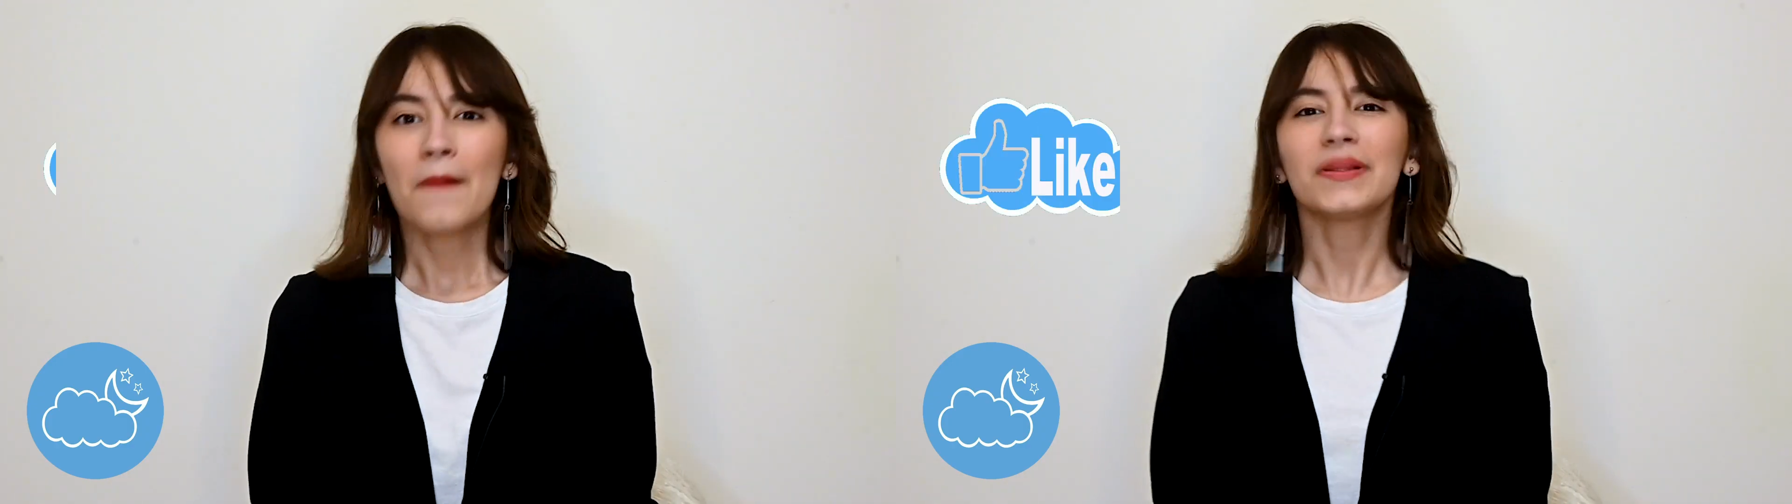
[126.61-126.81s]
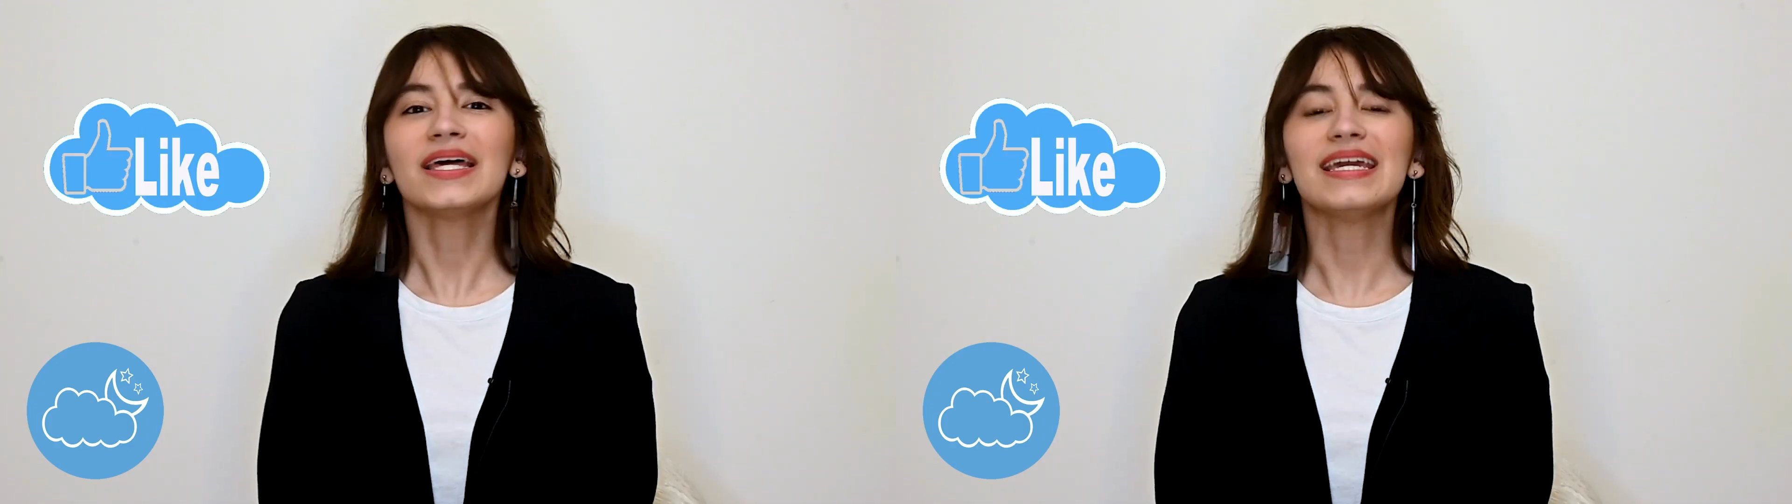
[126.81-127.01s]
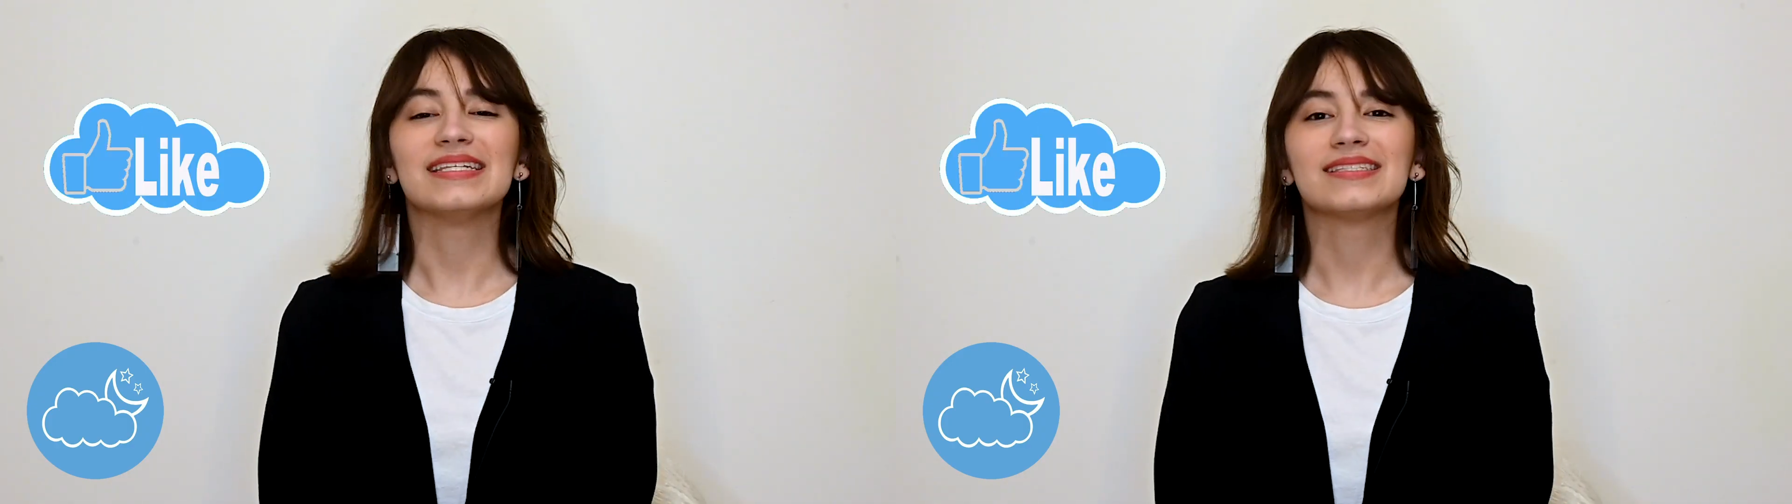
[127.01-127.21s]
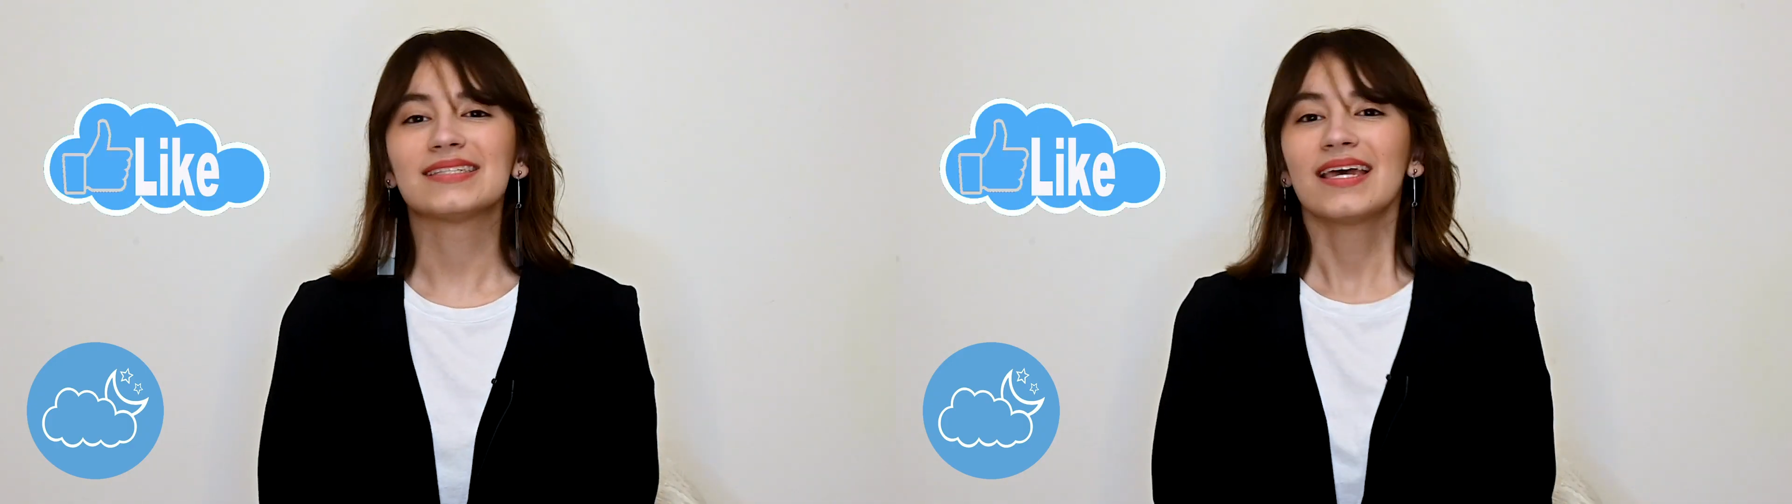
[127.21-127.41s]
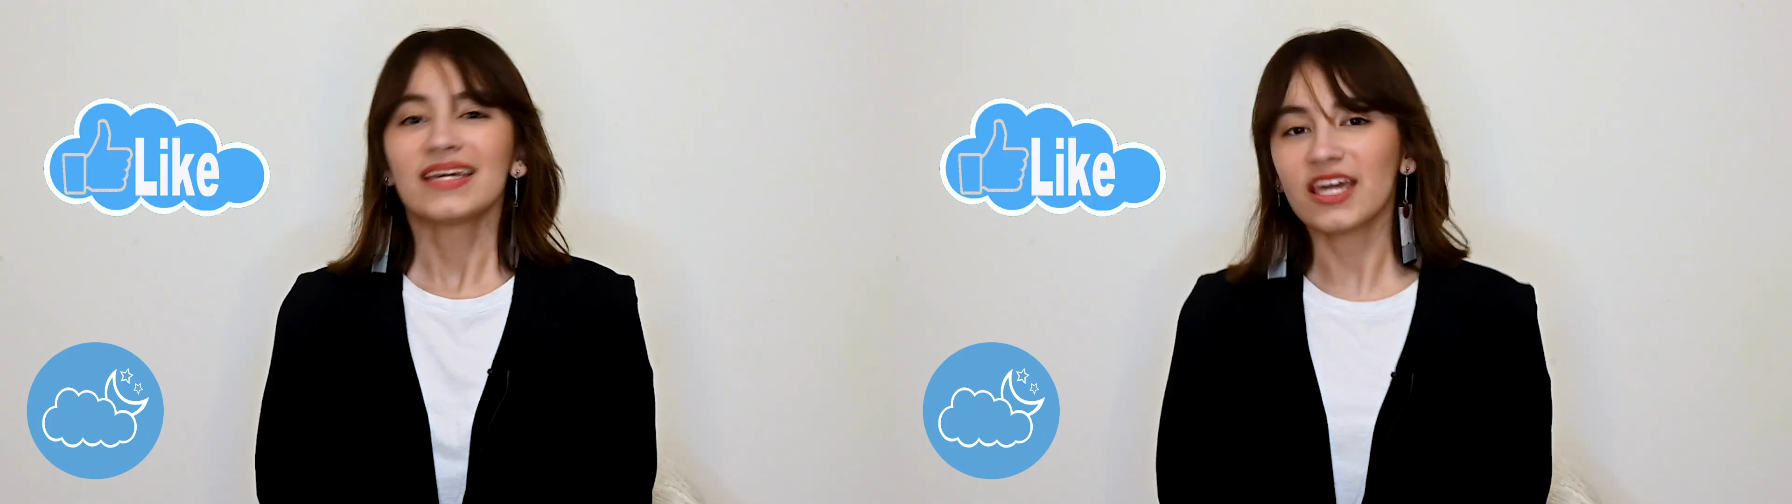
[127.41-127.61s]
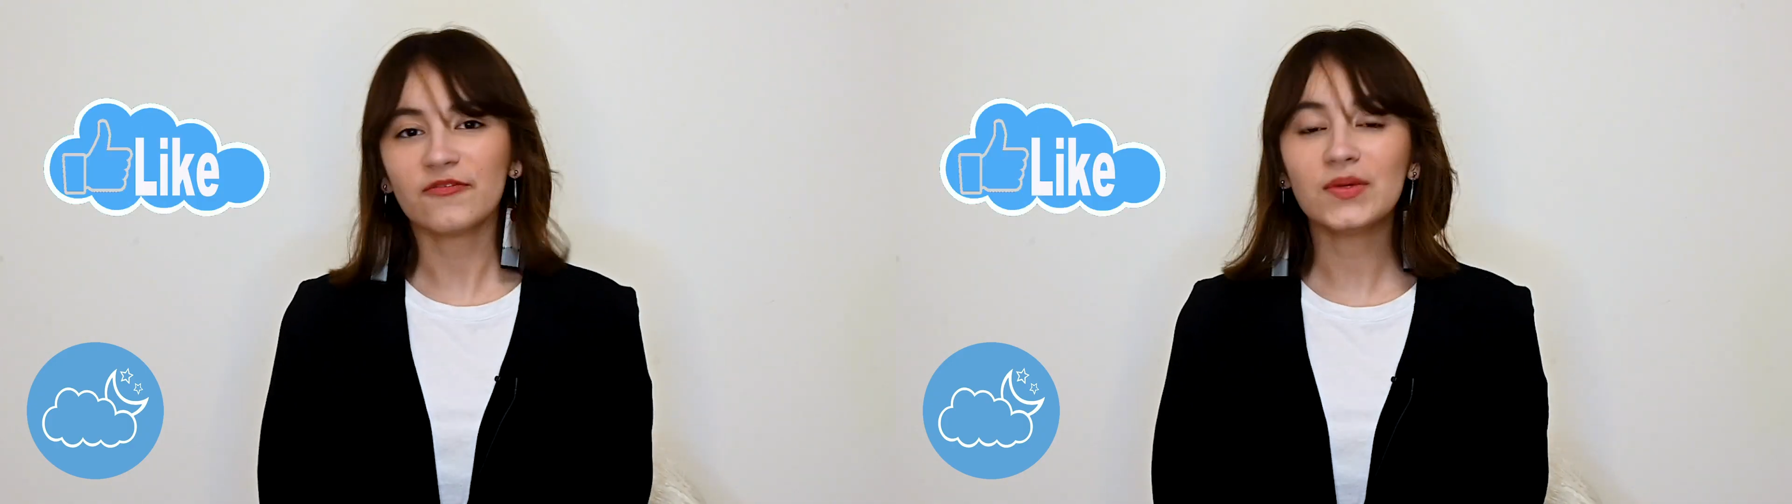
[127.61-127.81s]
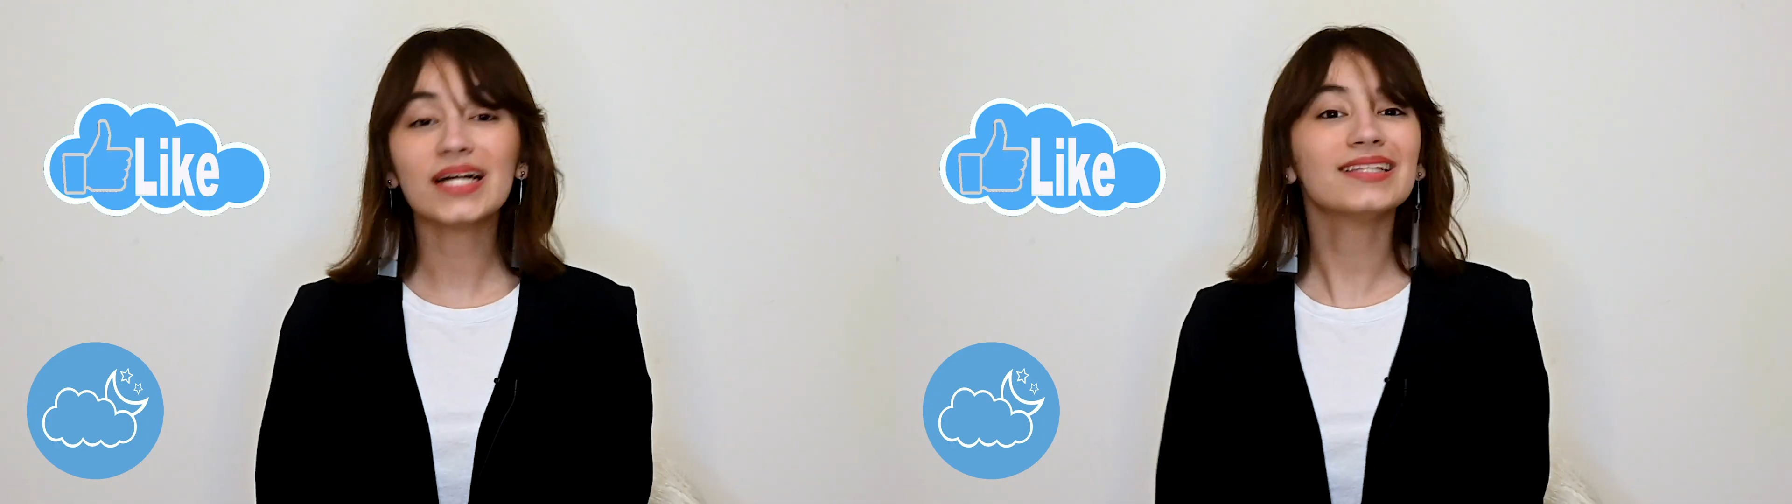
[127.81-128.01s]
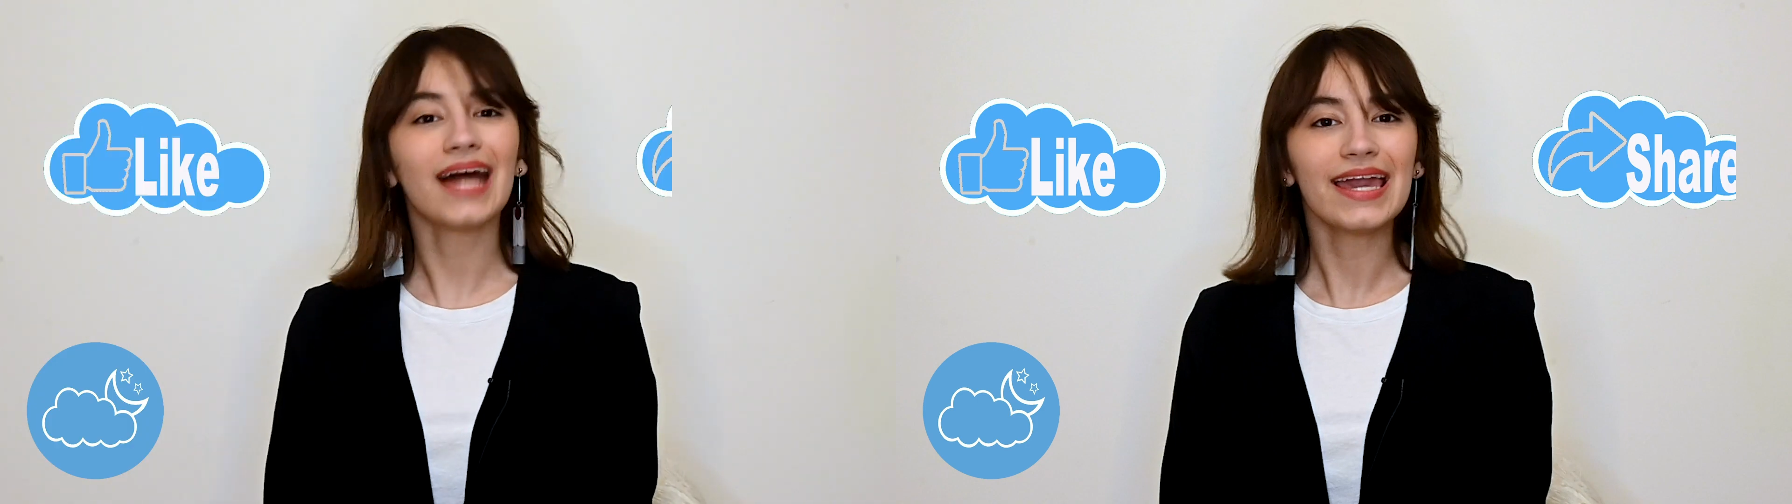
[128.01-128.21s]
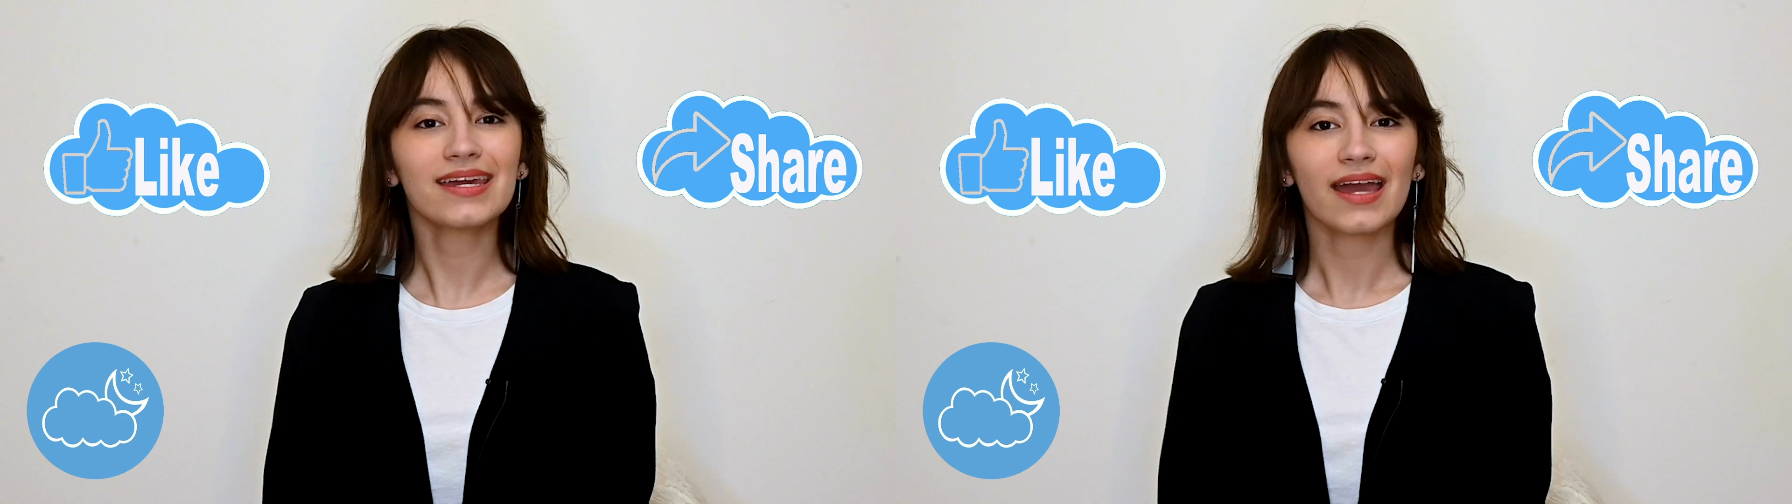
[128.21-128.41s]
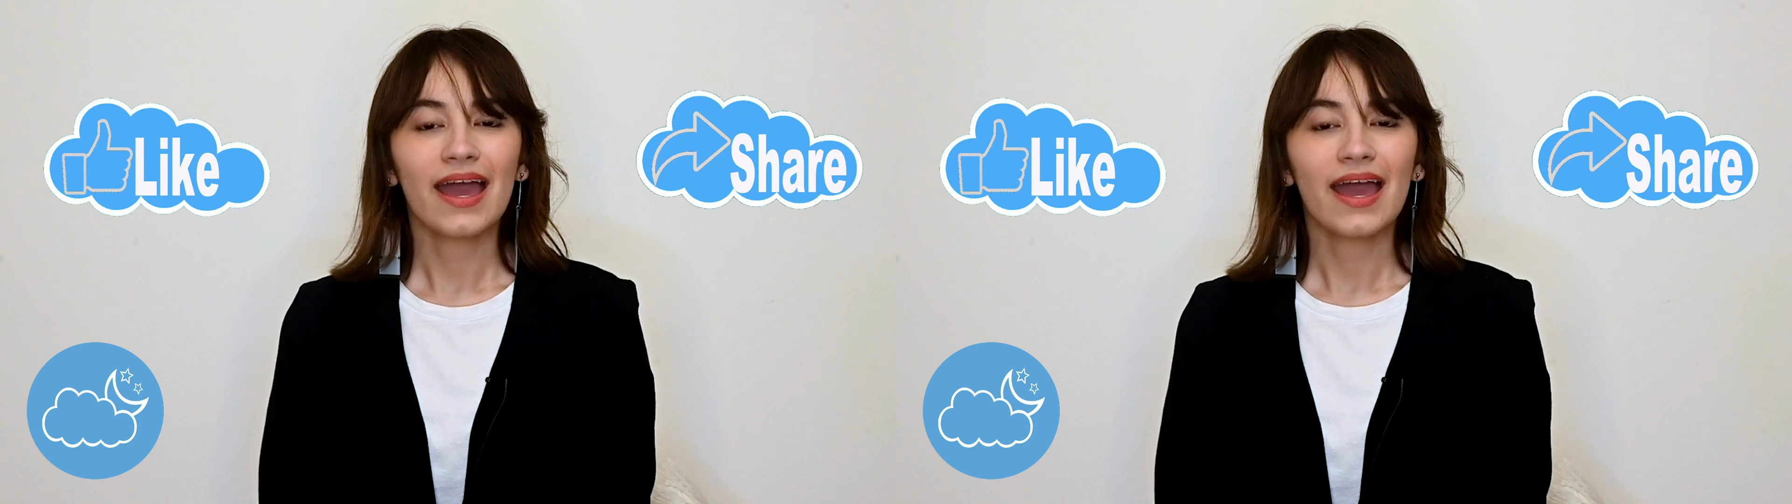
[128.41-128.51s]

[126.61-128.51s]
Please give me a like